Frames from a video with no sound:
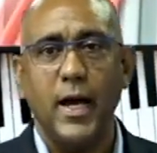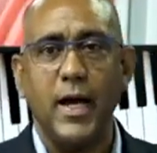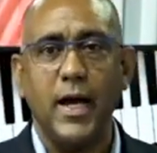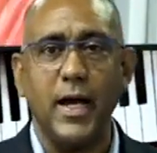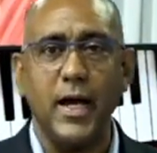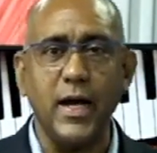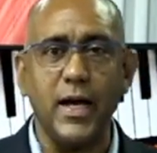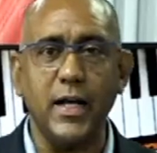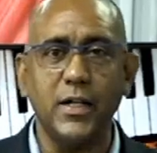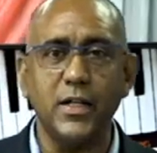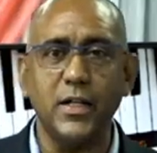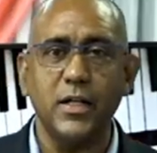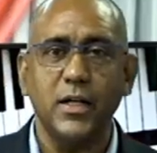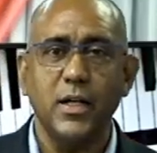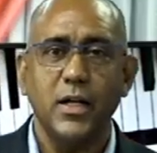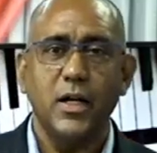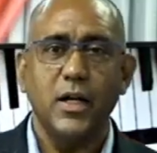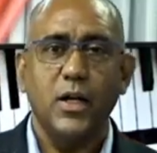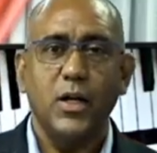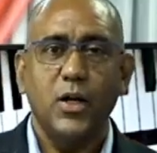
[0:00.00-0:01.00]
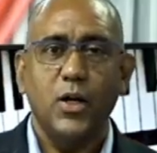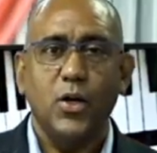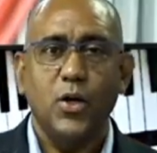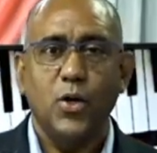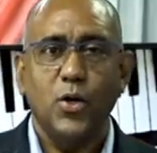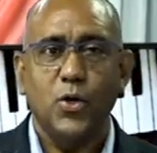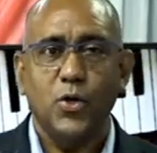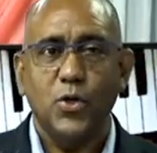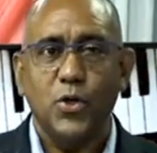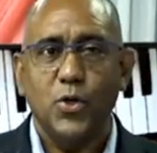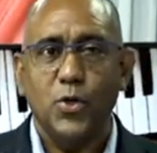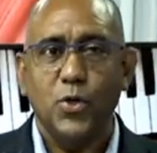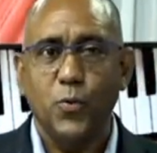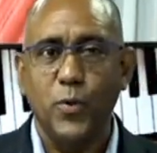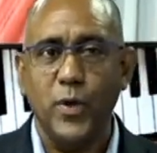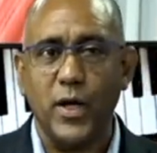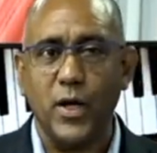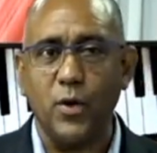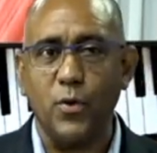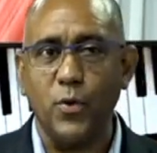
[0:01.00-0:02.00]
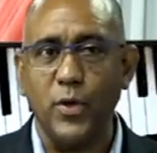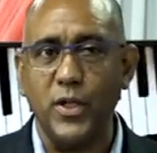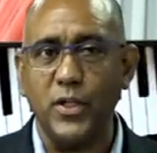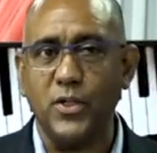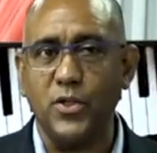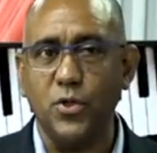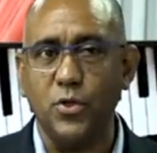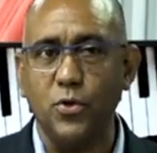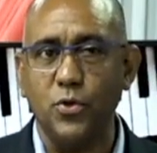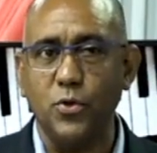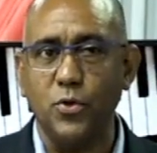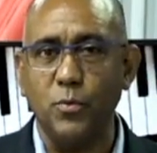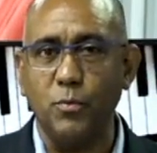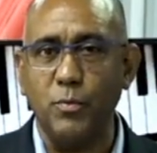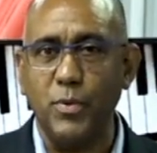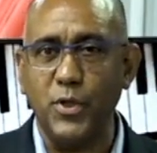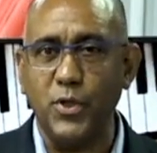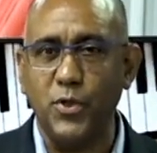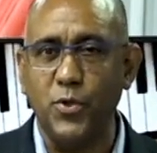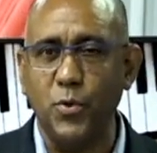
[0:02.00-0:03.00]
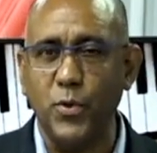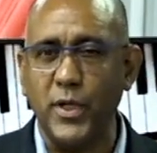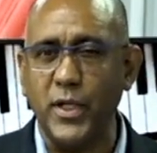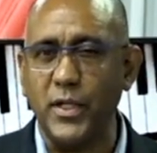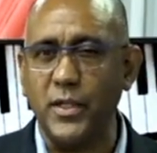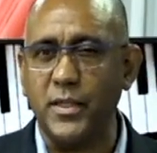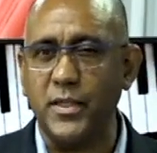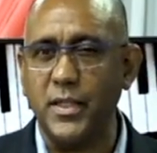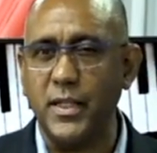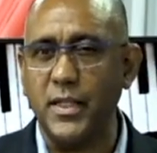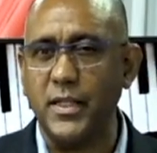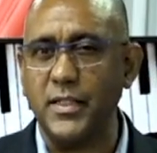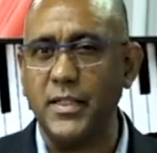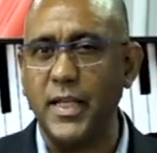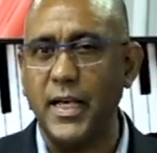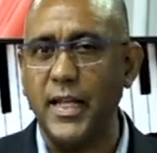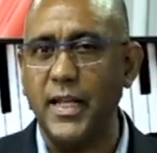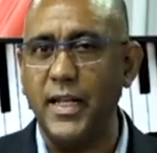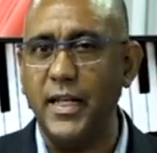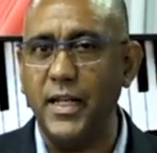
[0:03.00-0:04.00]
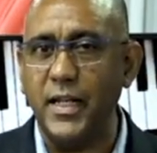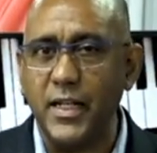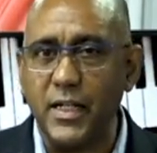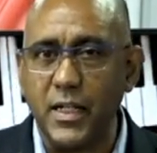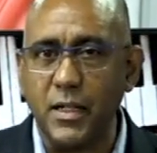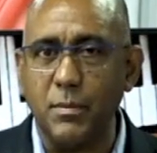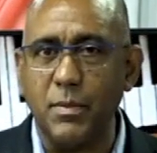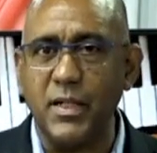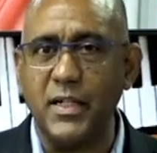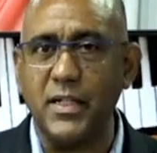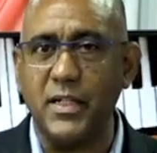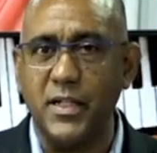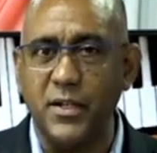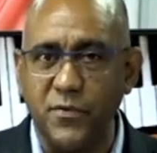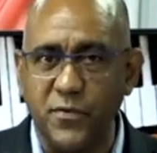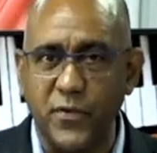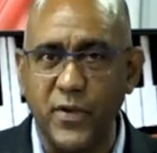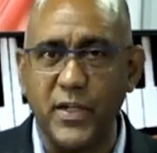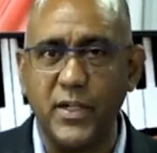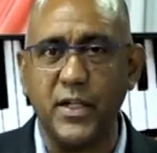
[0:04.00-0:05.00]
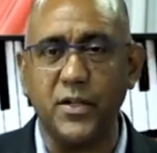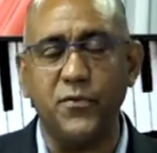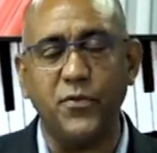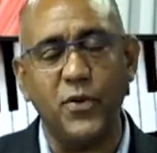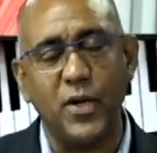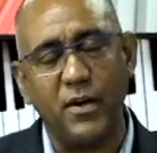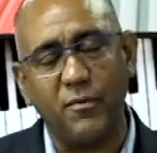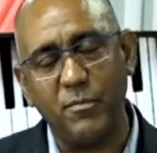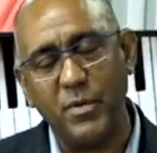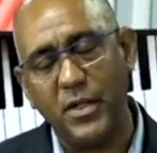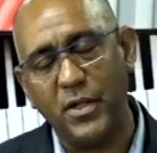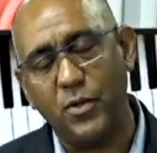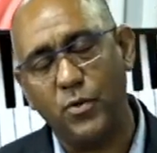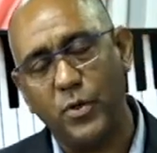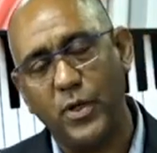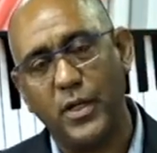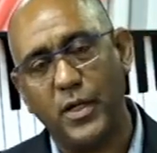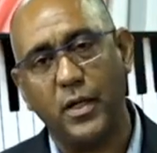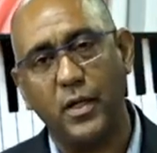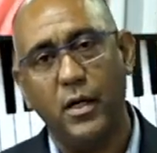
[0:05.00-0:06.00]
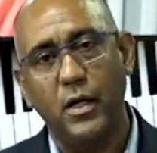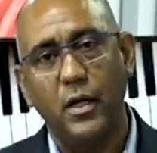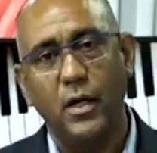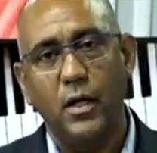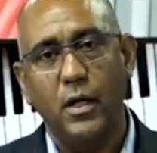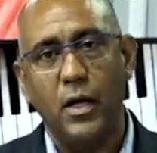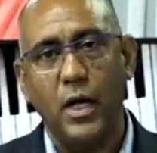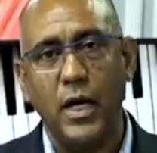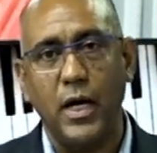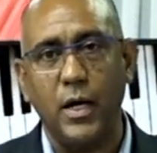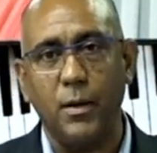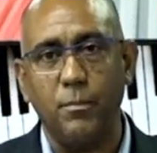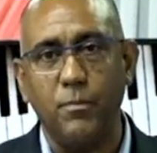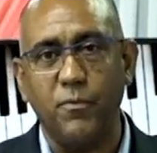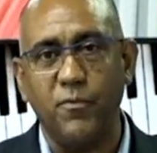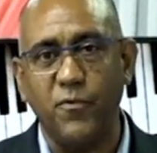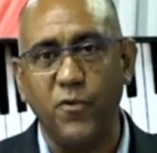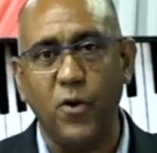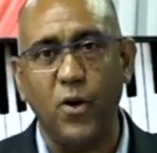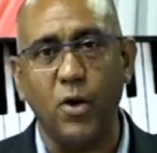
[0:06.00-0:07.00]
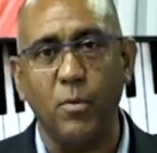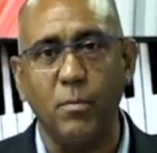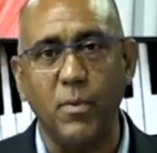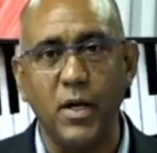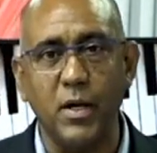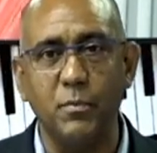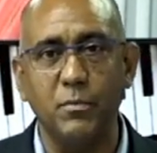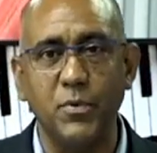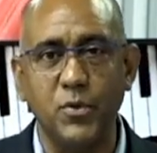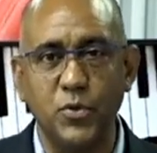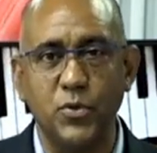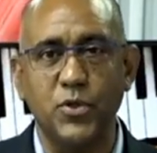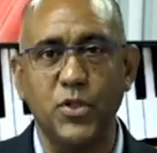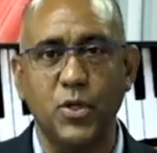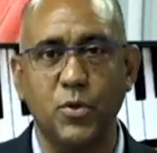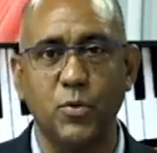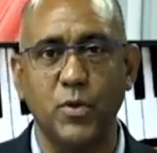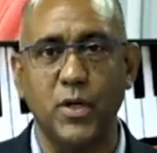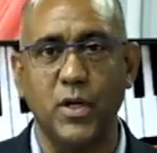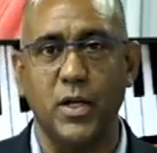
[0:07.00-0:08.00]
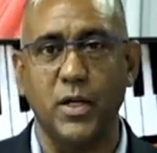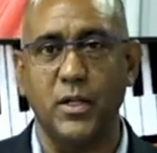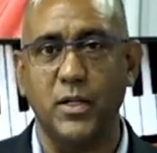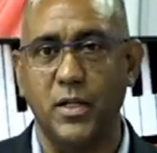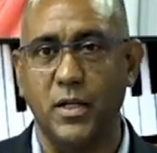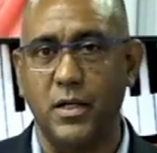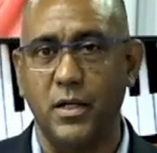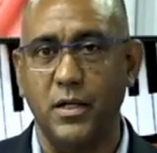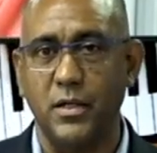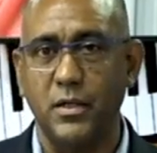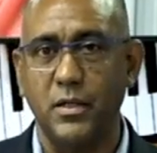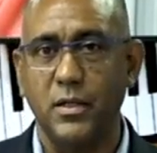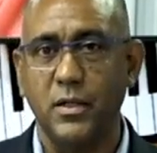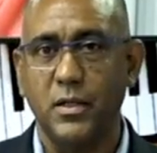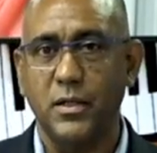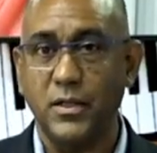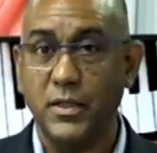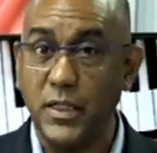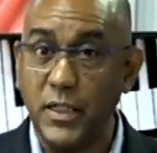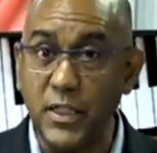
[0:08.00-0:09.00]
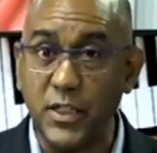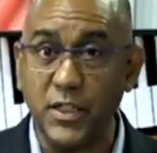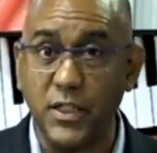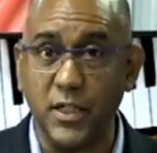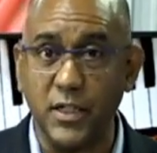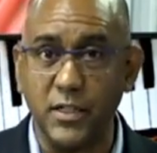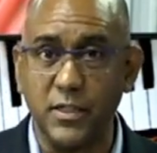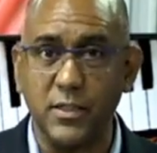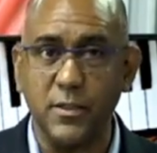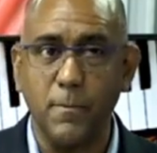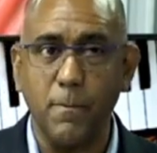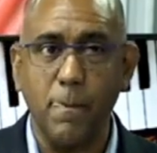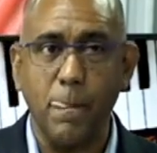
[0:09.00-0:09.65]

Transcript: And we are going to be doing things a little bit different if you have been doing formal music with other teachers.